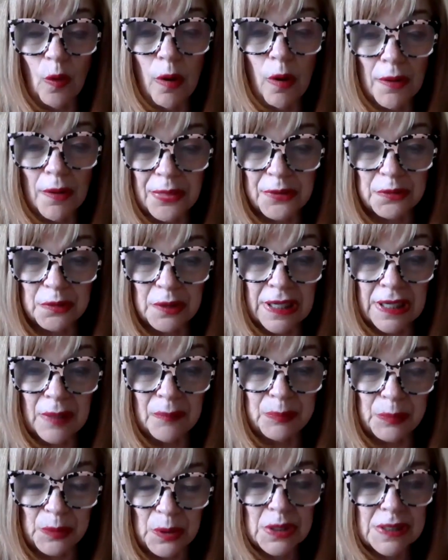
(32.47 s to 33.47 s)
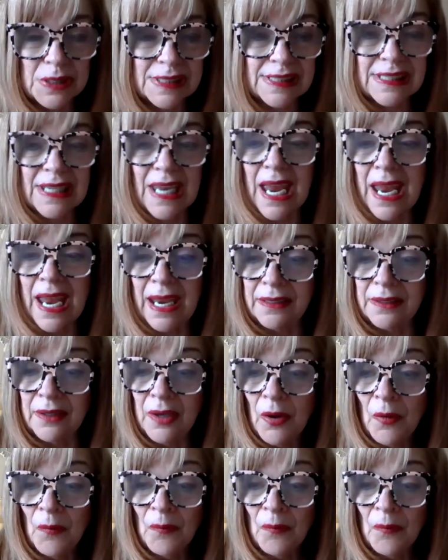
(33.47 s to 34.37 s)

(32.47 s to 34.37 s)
authoring books and